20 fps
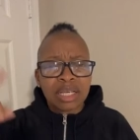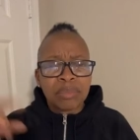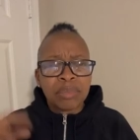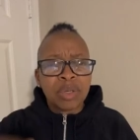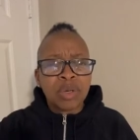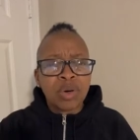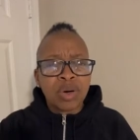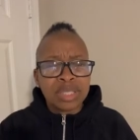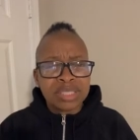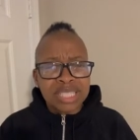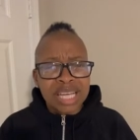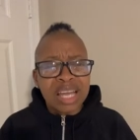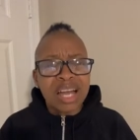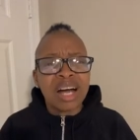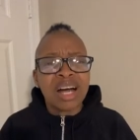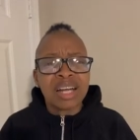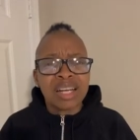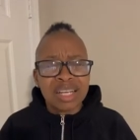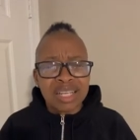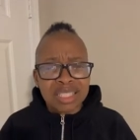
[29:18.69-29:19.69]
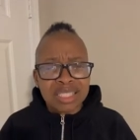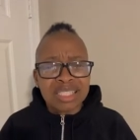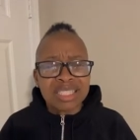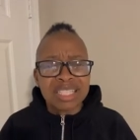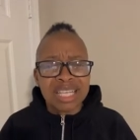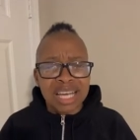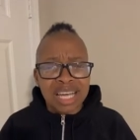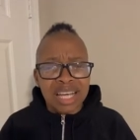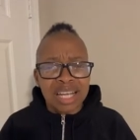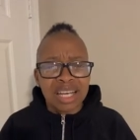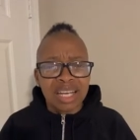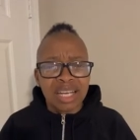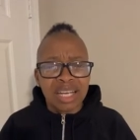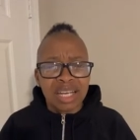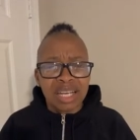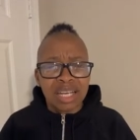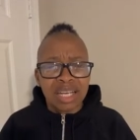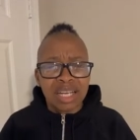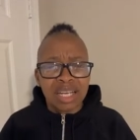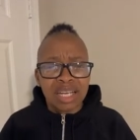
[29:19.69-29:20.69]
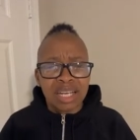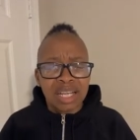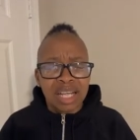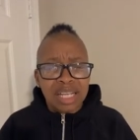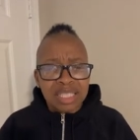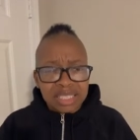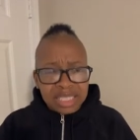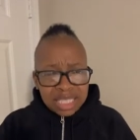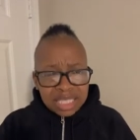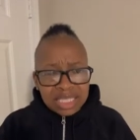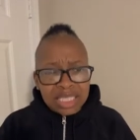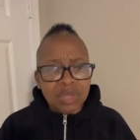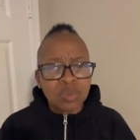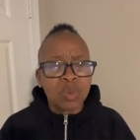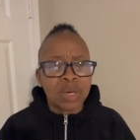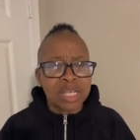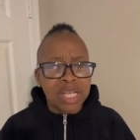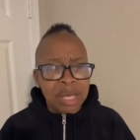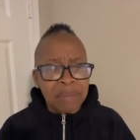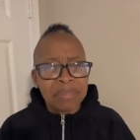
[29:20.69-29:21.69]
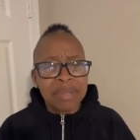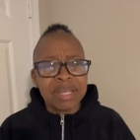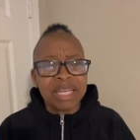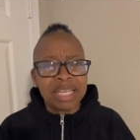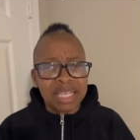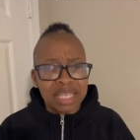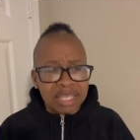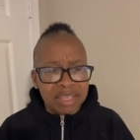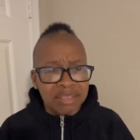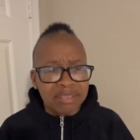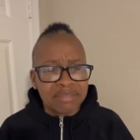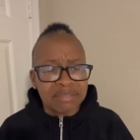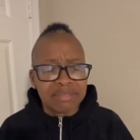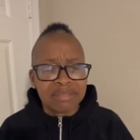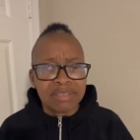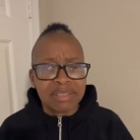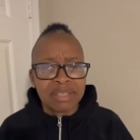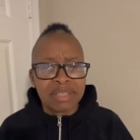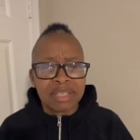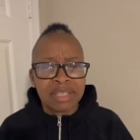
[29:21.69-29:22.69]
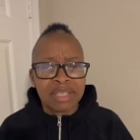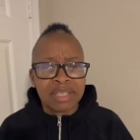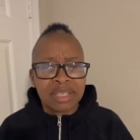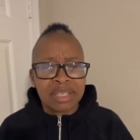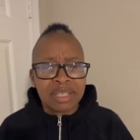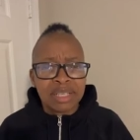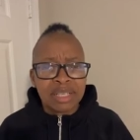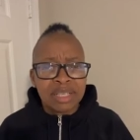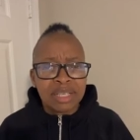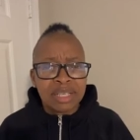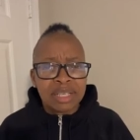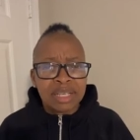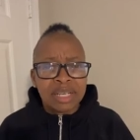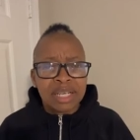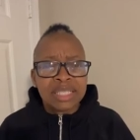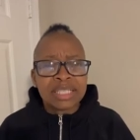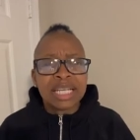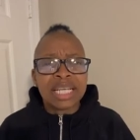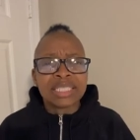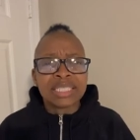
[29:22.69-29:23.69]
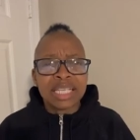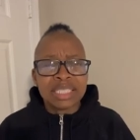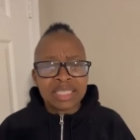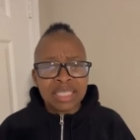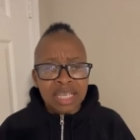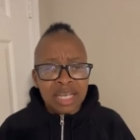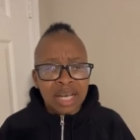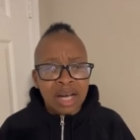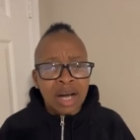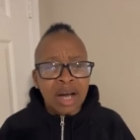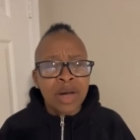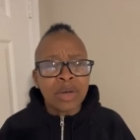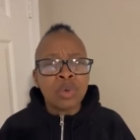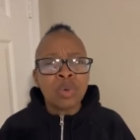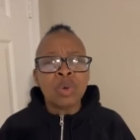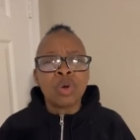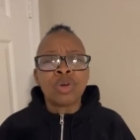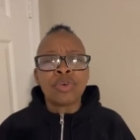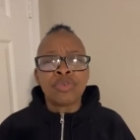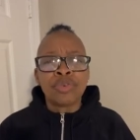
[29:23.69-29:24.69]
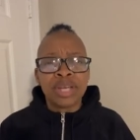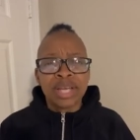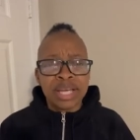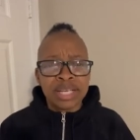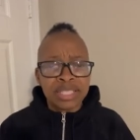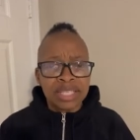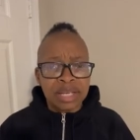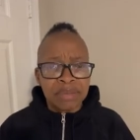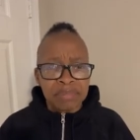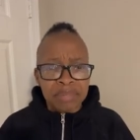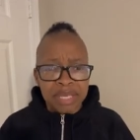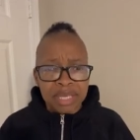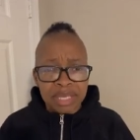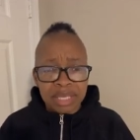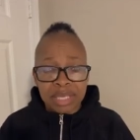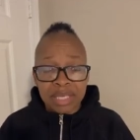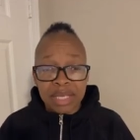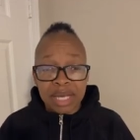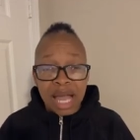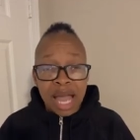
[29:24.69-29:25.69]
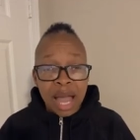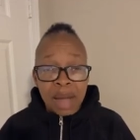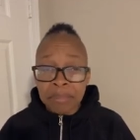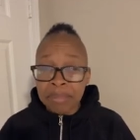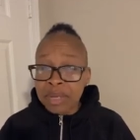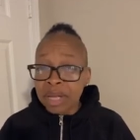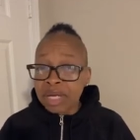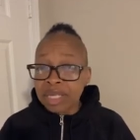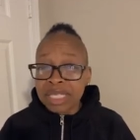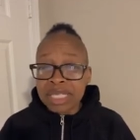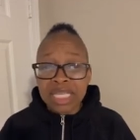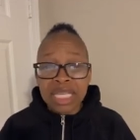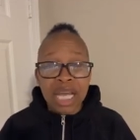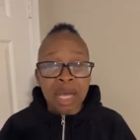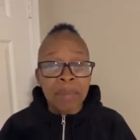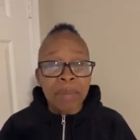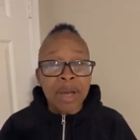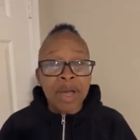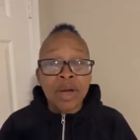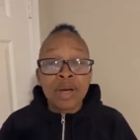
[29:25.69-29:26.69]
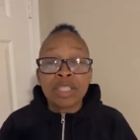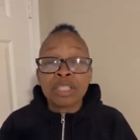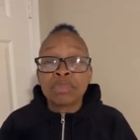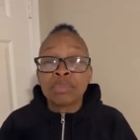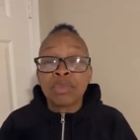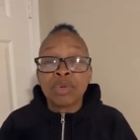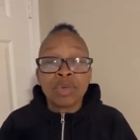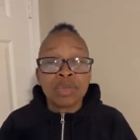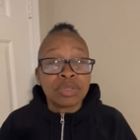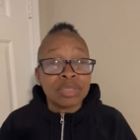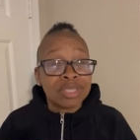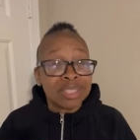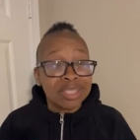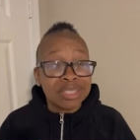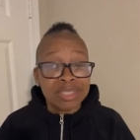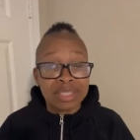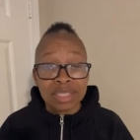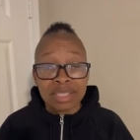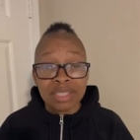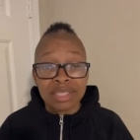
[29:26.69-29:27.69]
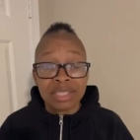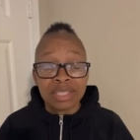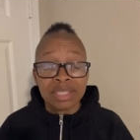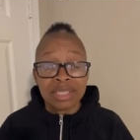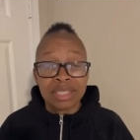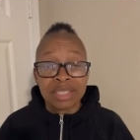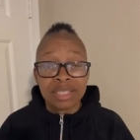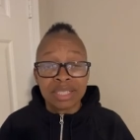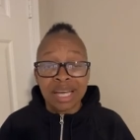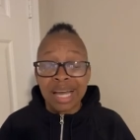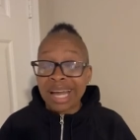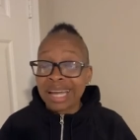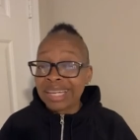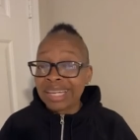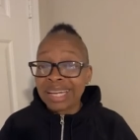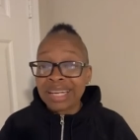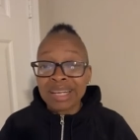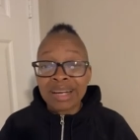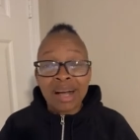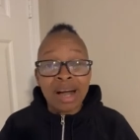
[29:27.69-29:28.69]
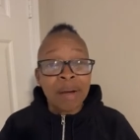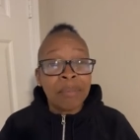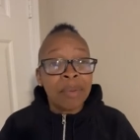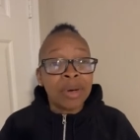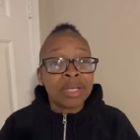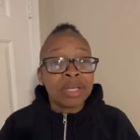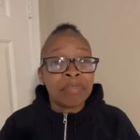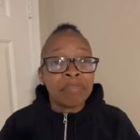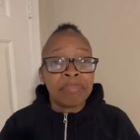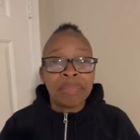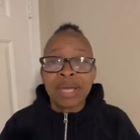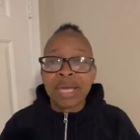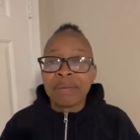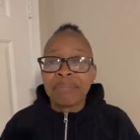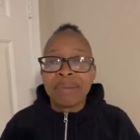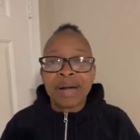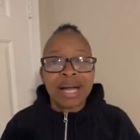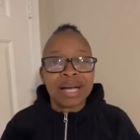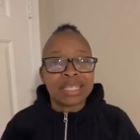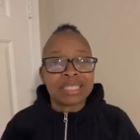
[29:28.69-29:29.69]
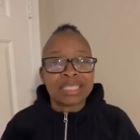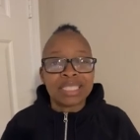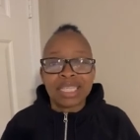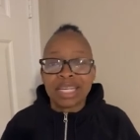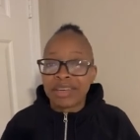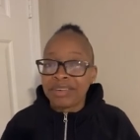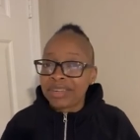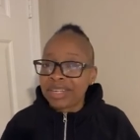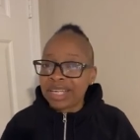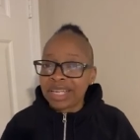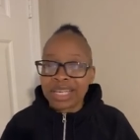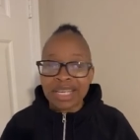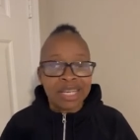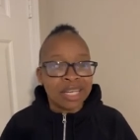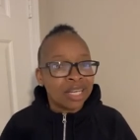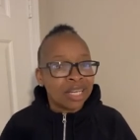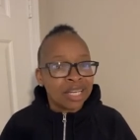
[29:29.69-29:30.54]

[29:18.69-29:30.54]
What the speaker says: Because I understand, this is what I believe, that there's a God who created me. I'm not here by osmosis. I didn't come on the Big Bang Theory.